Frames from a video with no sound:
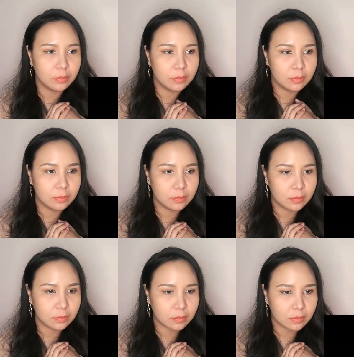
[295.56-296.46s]

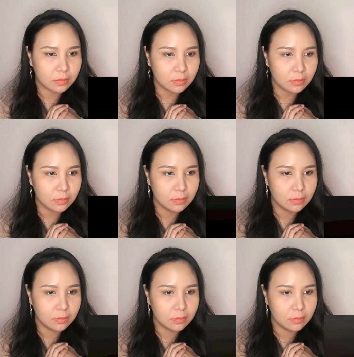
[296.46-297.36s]

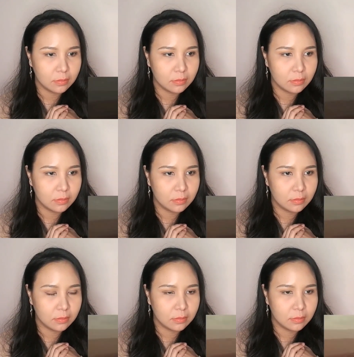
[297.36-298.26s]

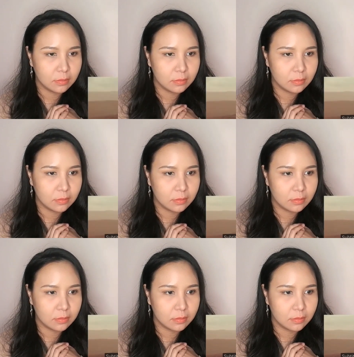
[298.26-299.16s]

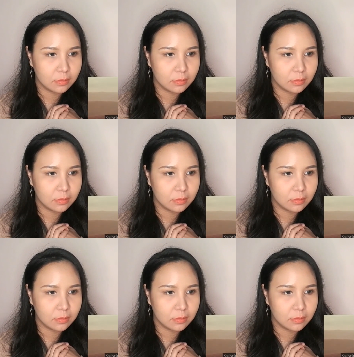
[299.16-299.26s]
Nothing is said.